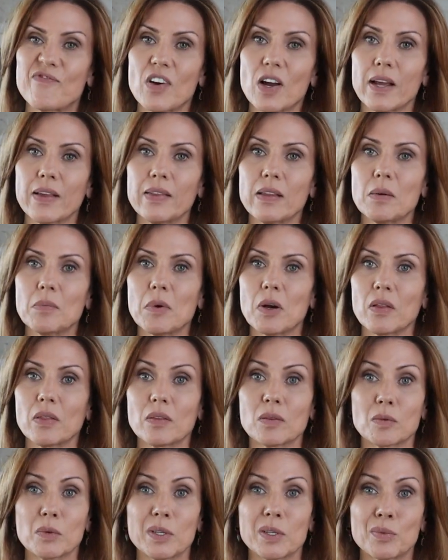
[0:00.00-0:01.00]
find them on
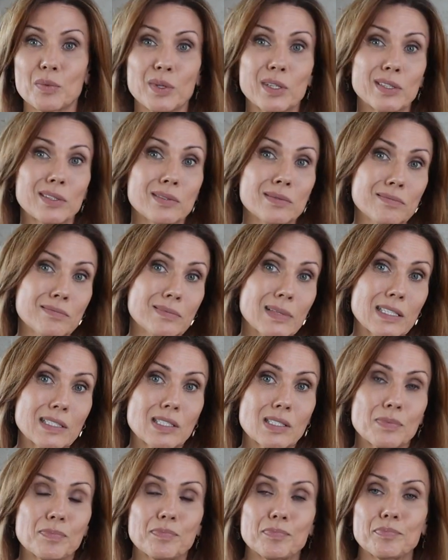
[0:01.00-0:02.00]
the Real Real.
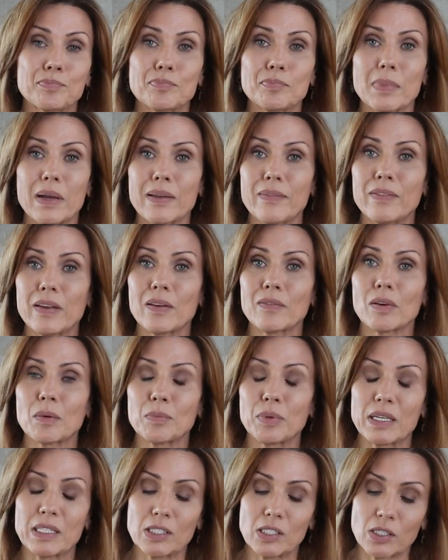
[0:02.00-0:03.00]
That's my
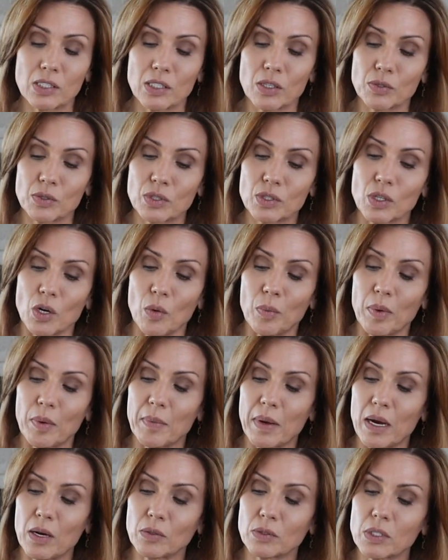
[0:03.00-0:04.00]
favorite place to go scope
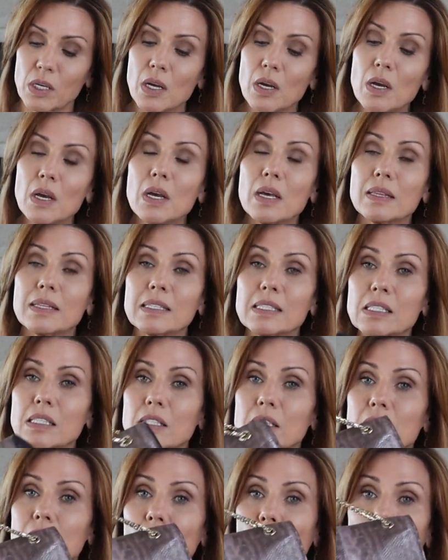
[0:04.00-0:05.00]
them out. This
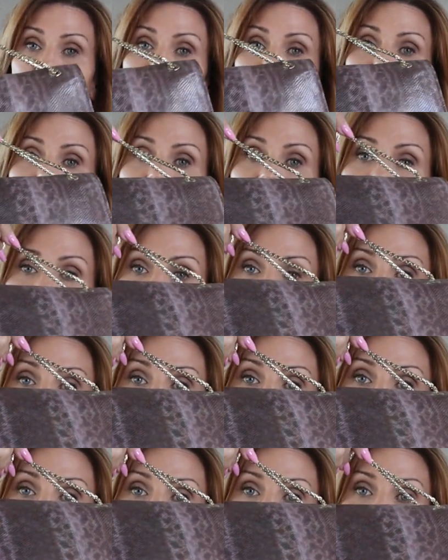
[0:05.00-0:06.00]
is the only one I
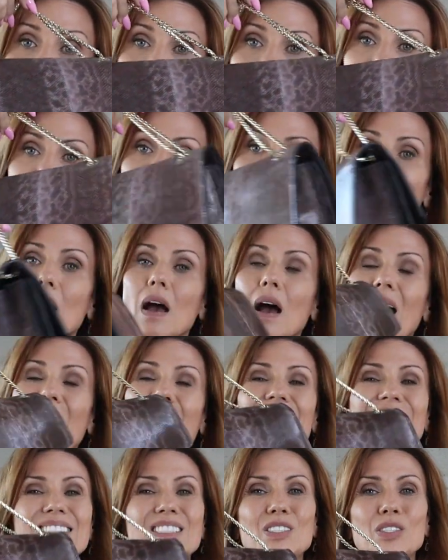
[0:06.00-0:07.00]
have right now.
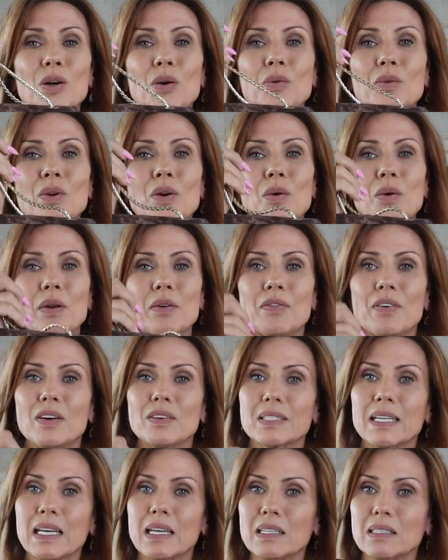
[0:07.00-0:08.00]
I don't know if
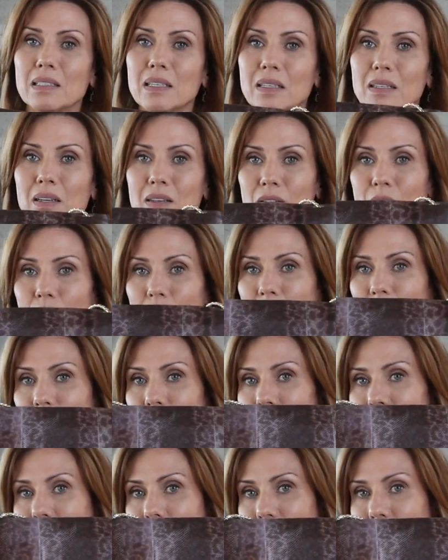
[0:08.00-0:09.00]
I'll get another one or
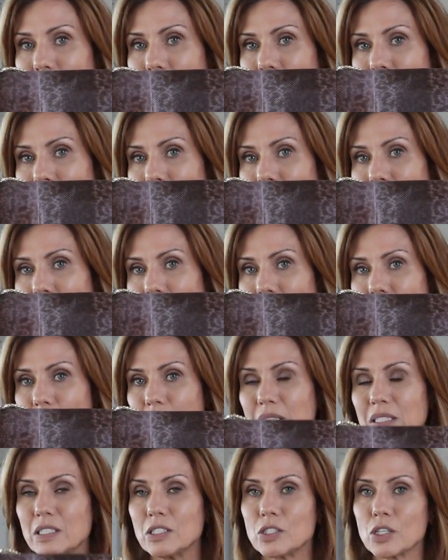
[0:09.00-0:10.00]
not. I
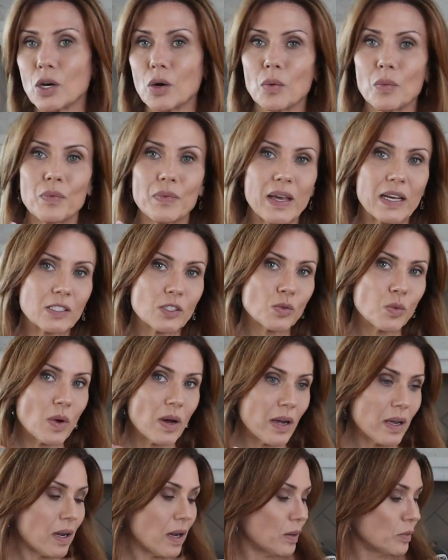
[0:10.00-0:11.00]
really don't. That's
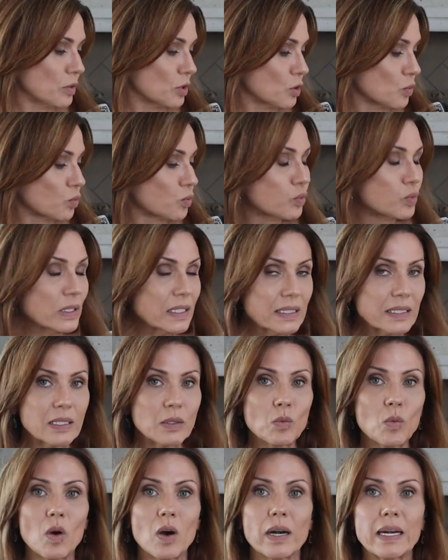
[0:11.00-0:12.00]
why I was
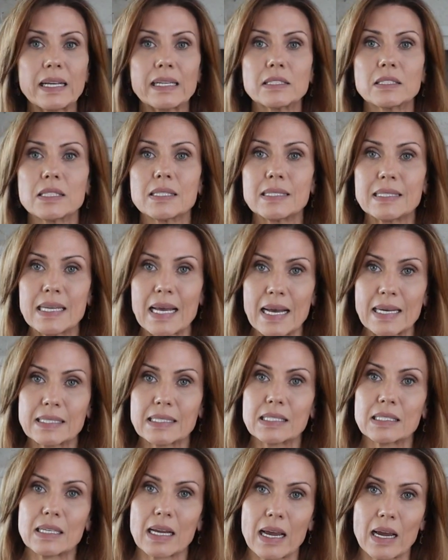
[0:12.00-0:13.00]
really wanting to
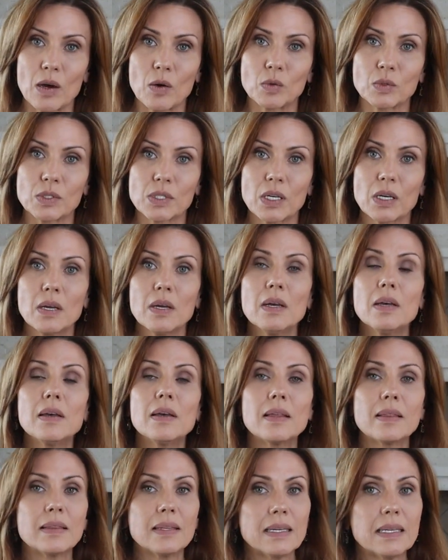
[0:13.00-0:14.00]
test out
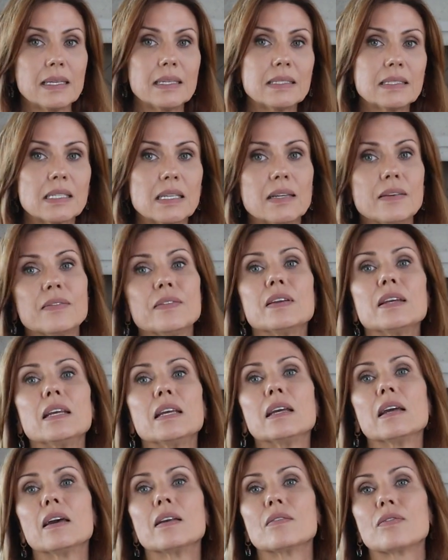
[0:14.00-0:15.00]
the
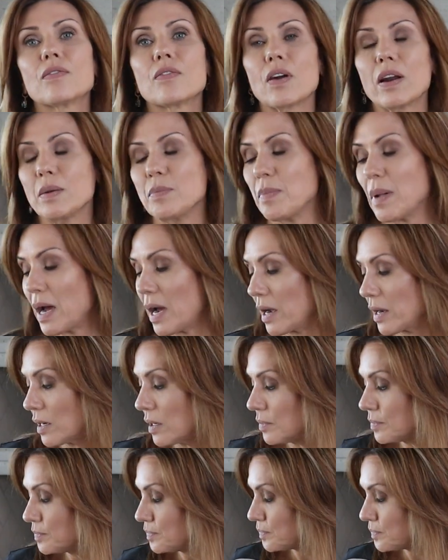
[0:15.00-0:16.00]
Tiffany and Fred bag.